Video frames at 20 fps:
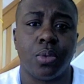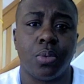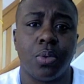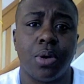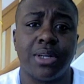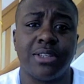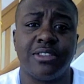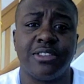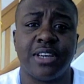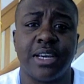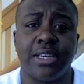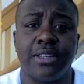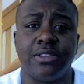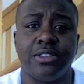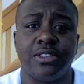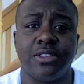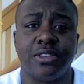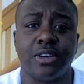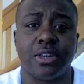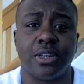what
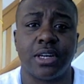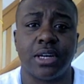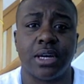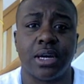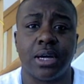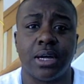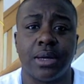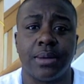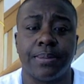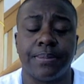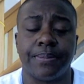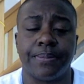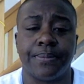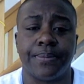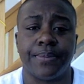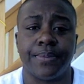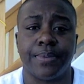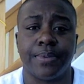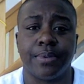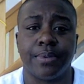changes are to come.
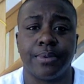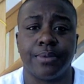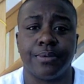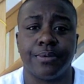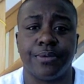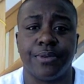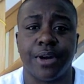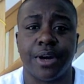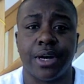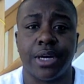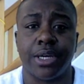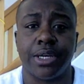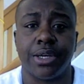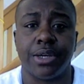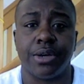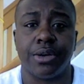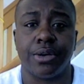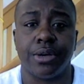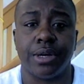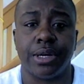I'm very
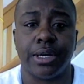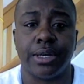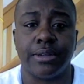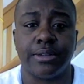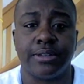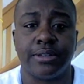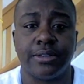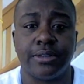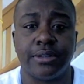curious